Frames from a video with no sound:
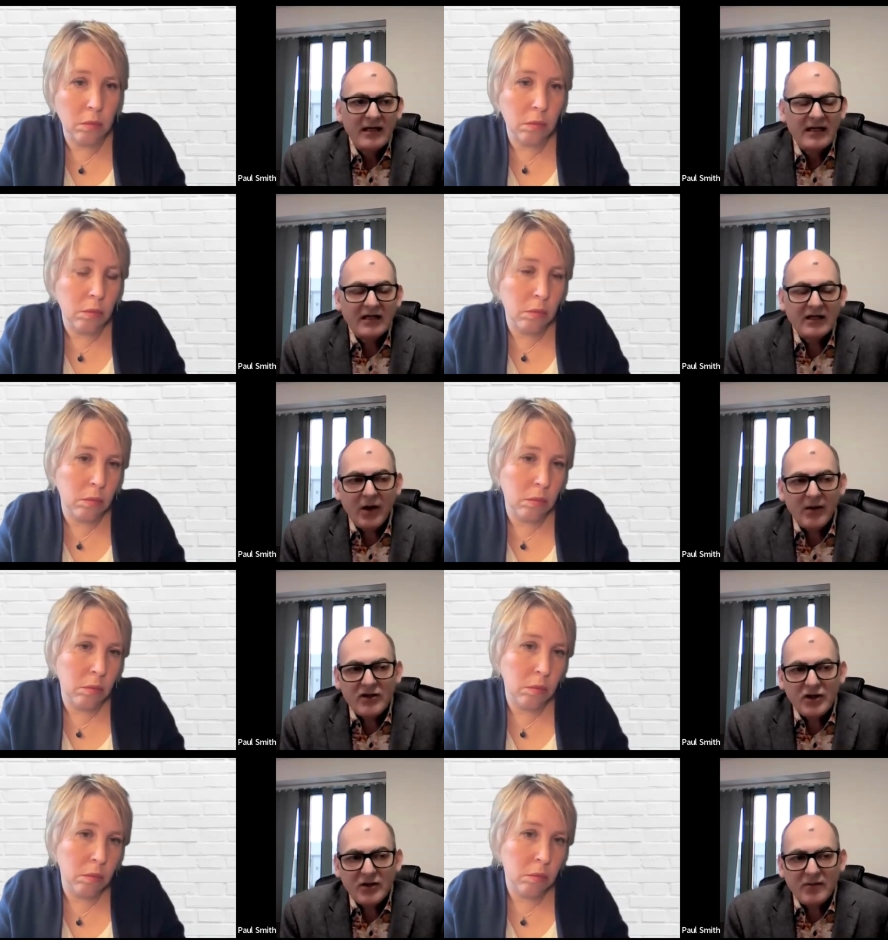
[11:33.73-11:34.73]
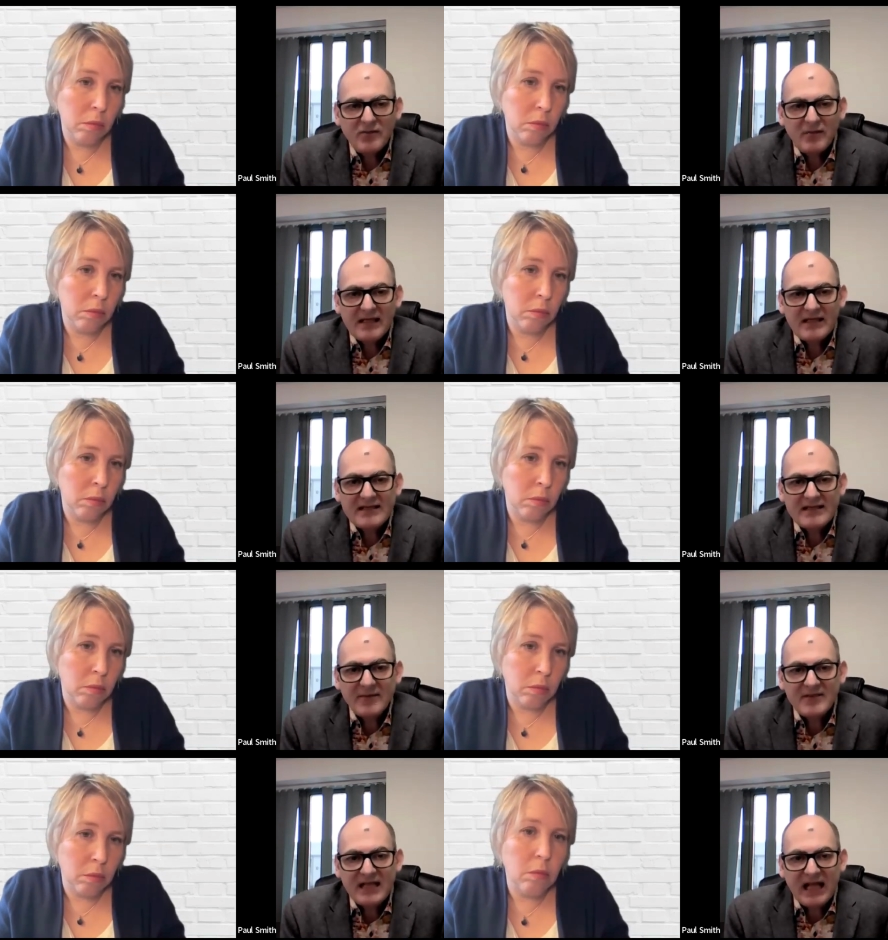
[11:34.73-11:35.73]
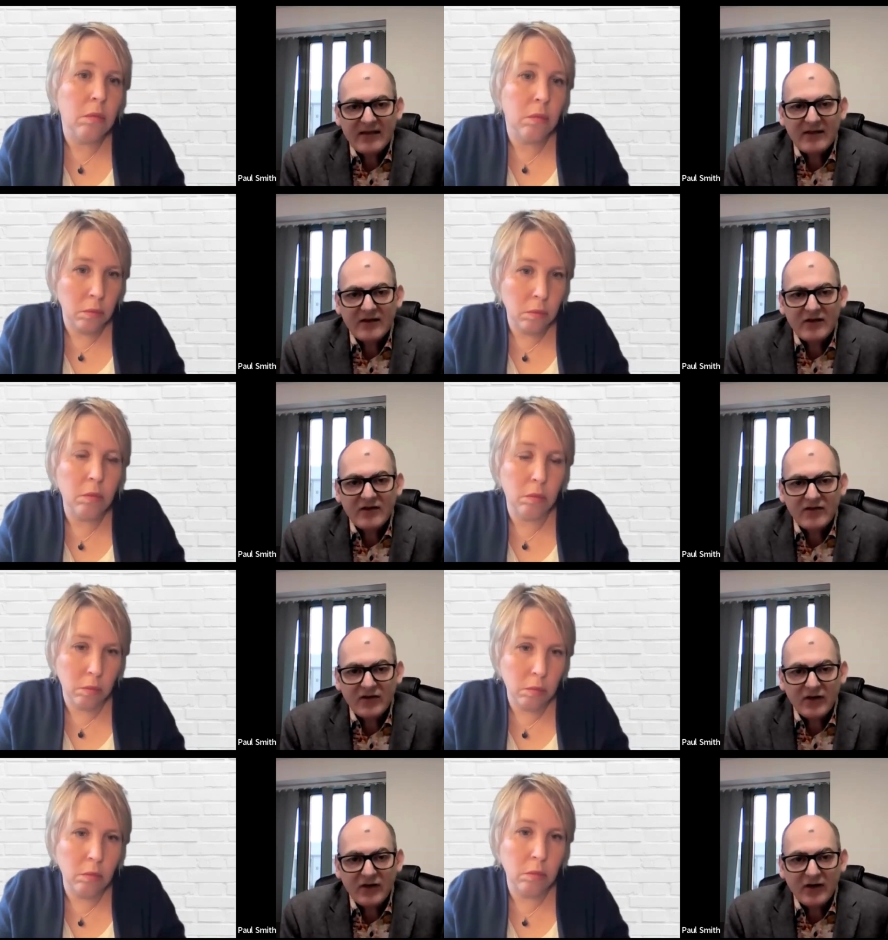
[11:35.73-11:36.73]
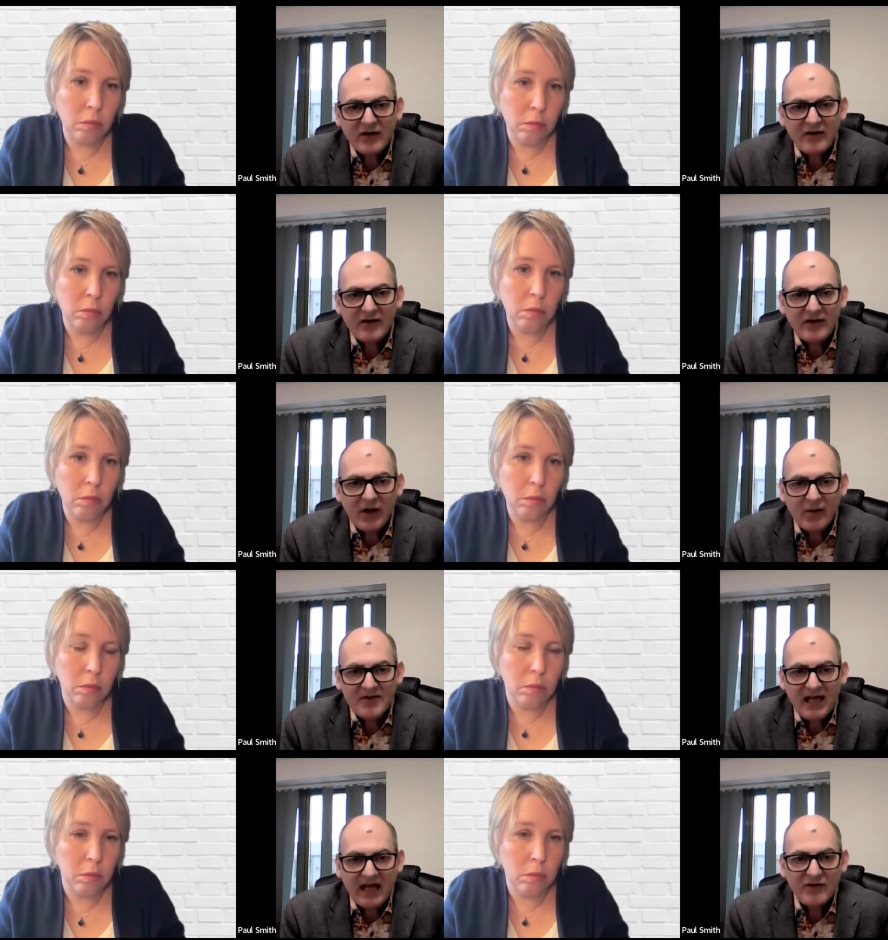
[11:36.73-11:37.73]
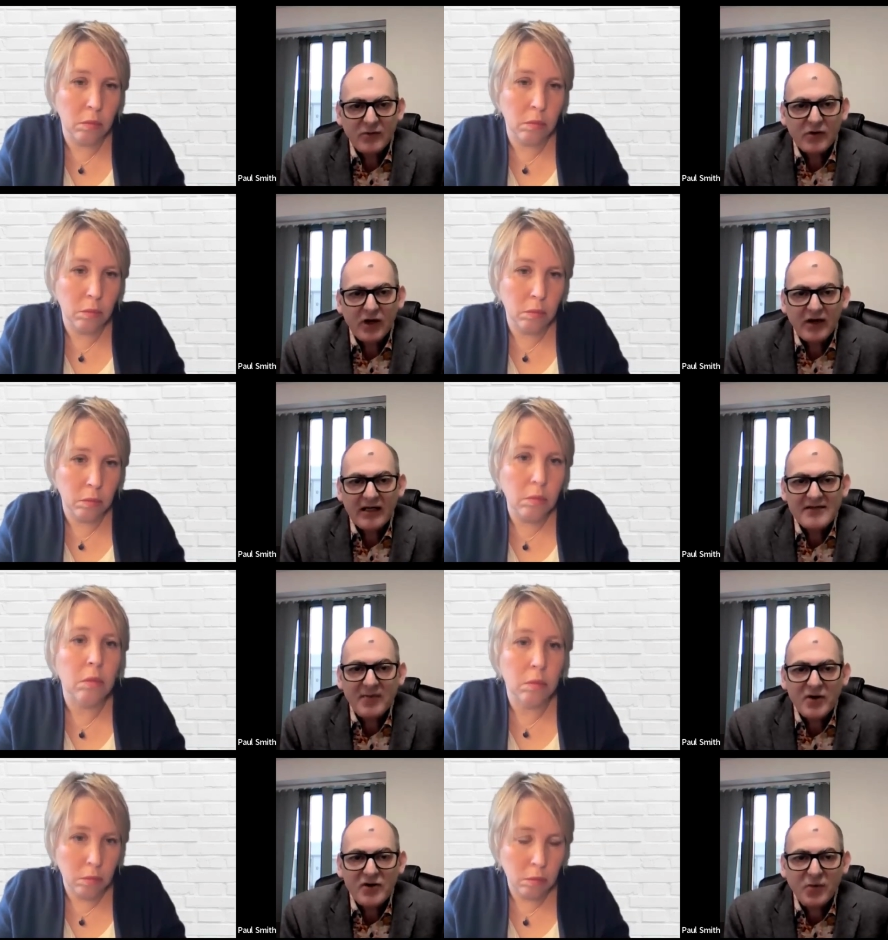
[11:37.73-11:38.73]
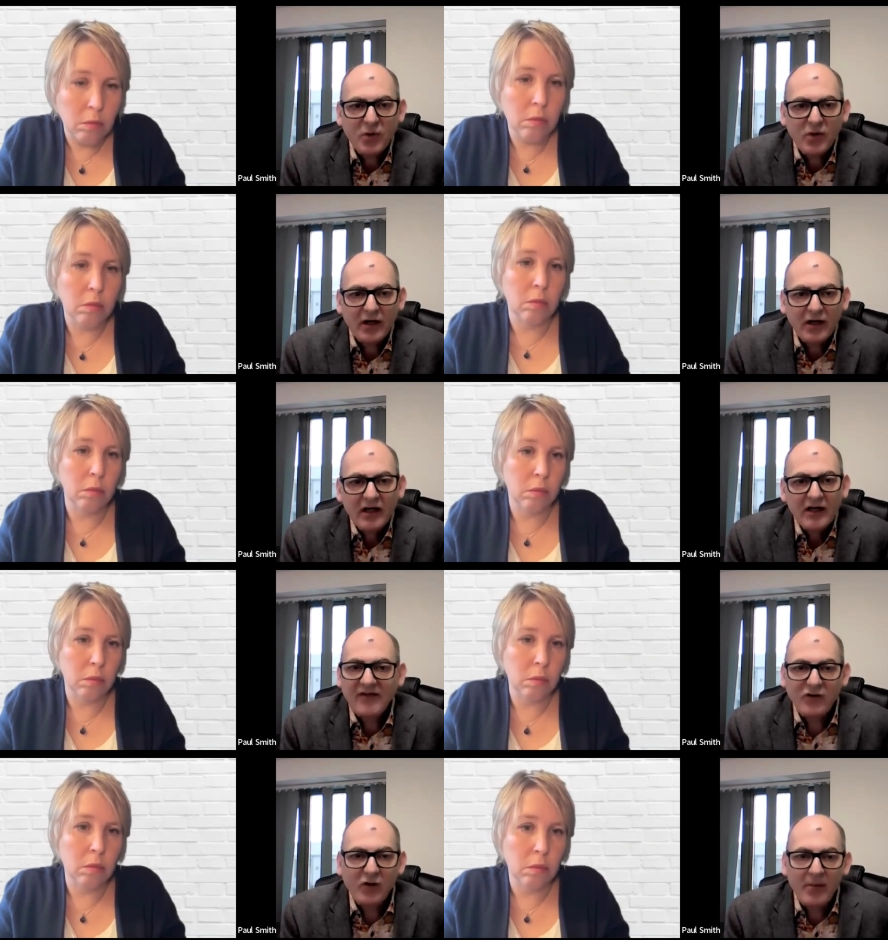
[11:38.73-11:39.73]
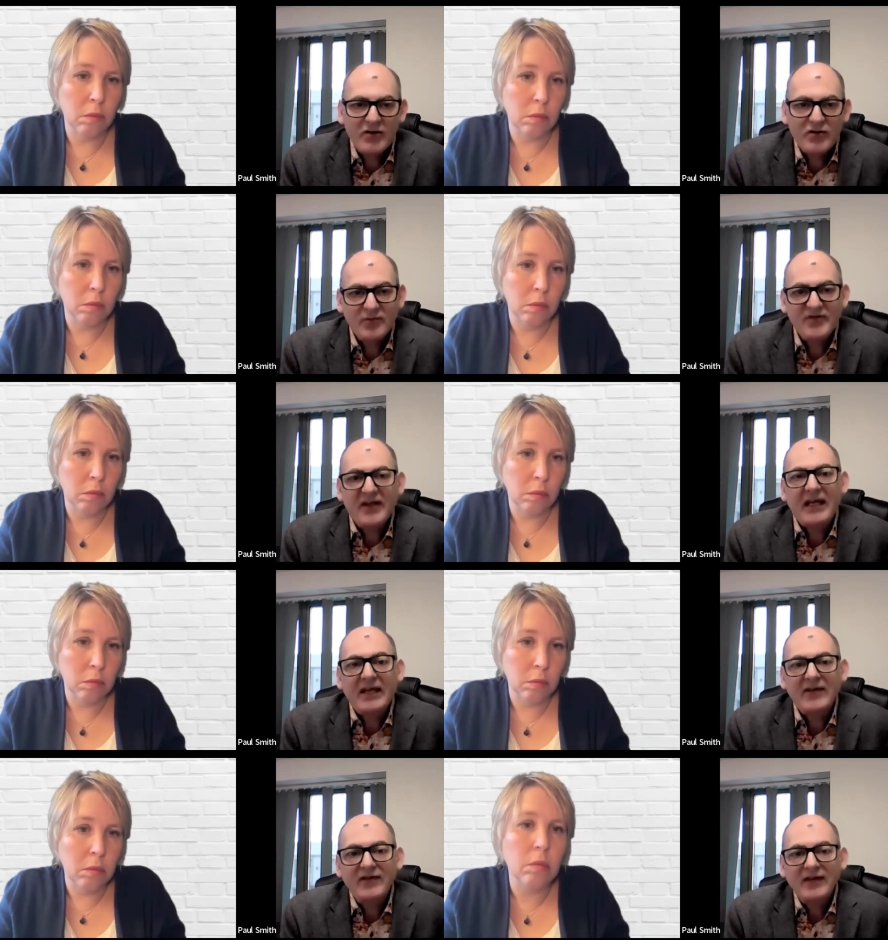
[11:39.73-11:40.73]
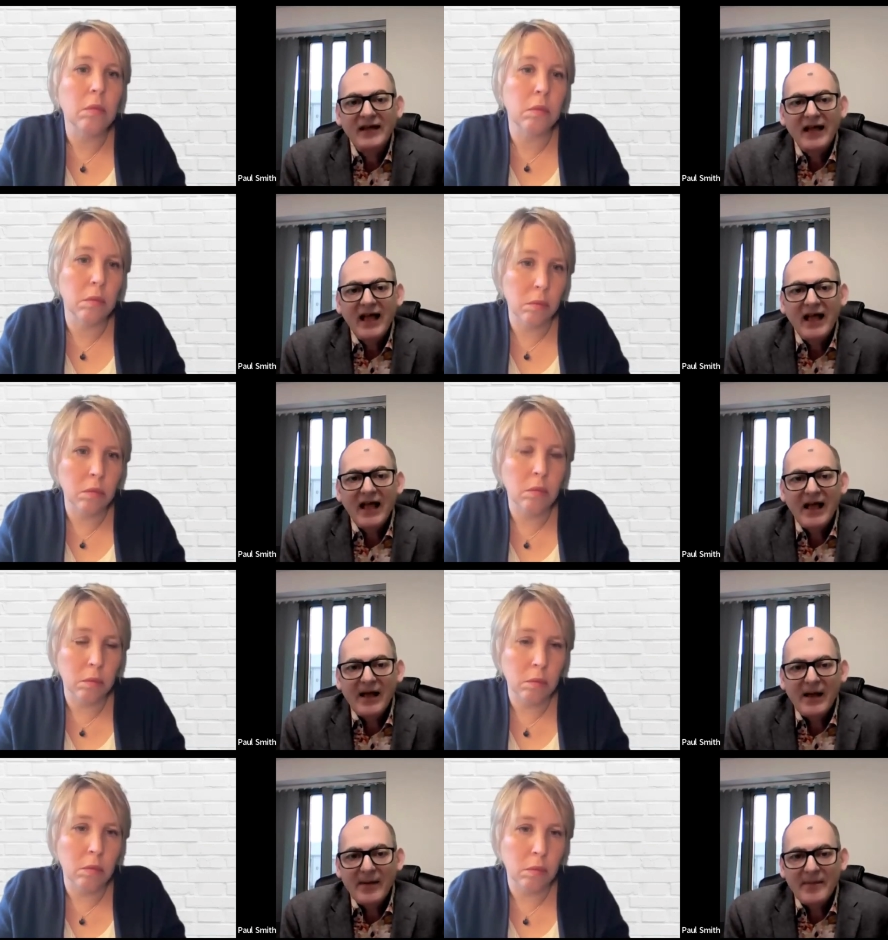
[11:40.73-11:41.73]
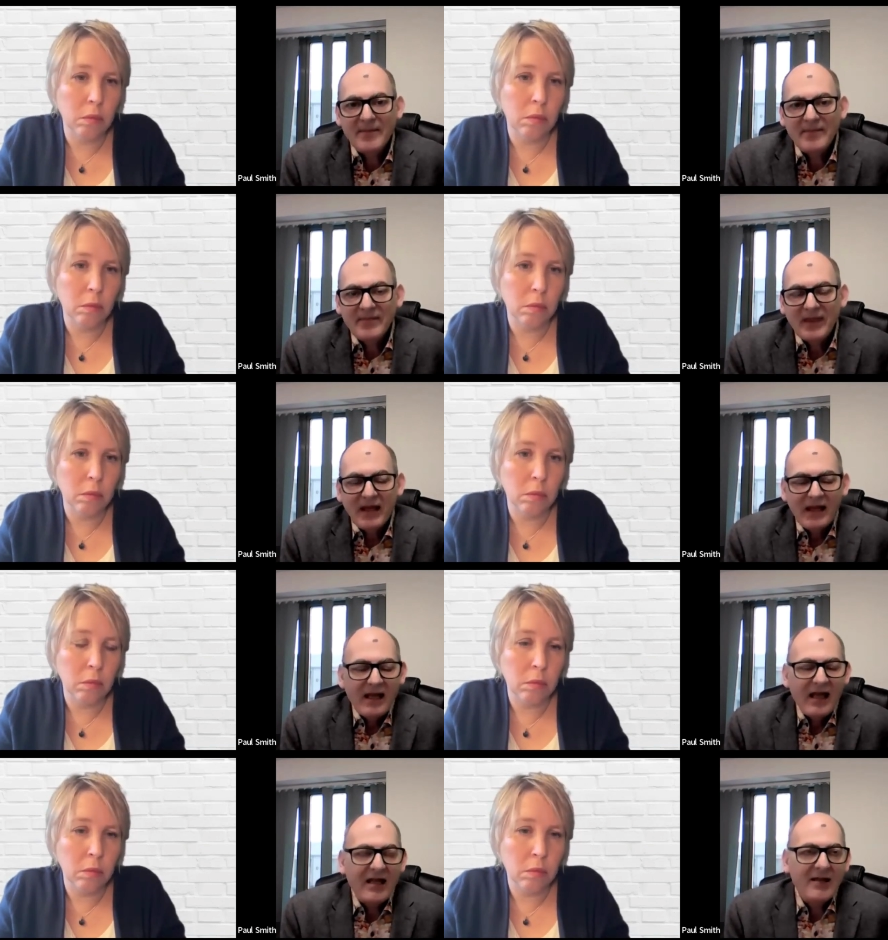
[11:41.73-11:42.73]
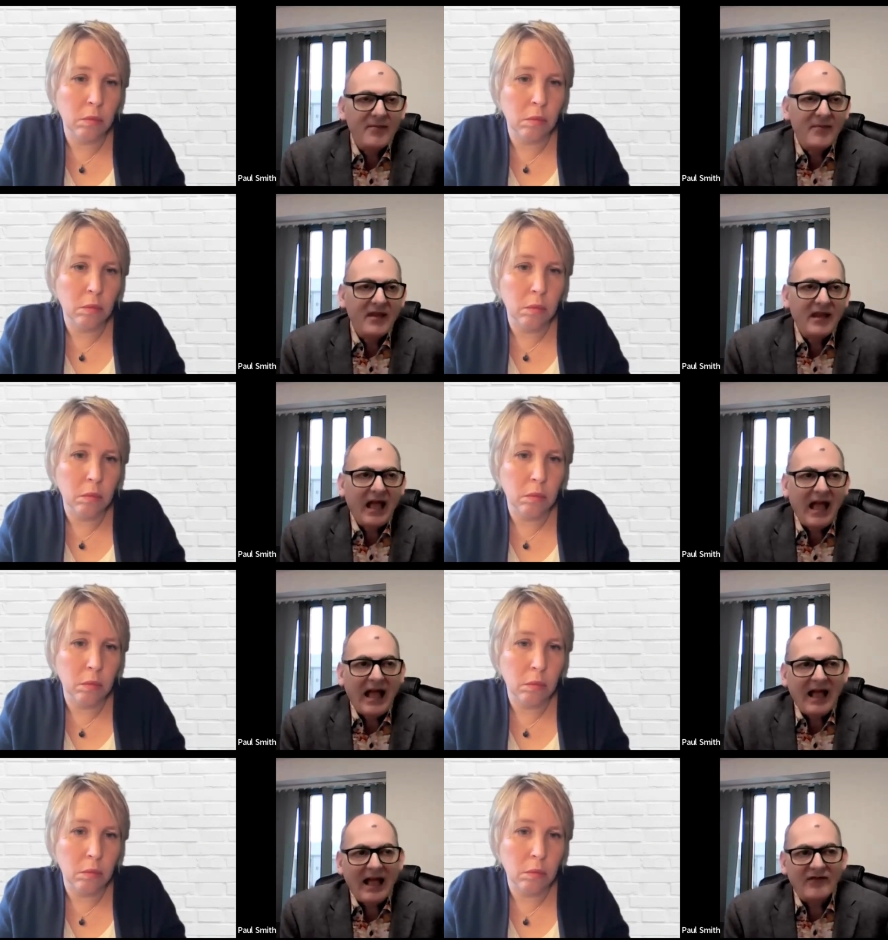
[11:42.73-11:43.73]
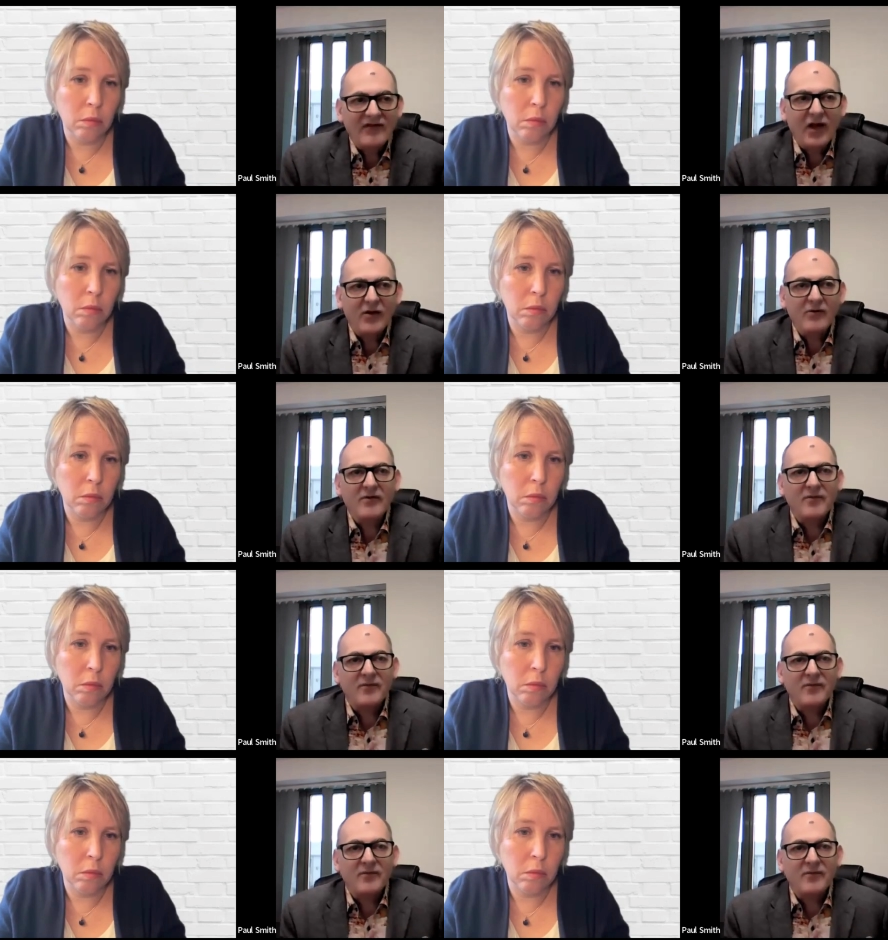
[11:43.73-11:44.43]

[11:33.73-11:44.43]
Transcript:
Speaker 1: it should meet the same standards as a house would, only it's much smaller. It hasn't got bedrooms in it. And so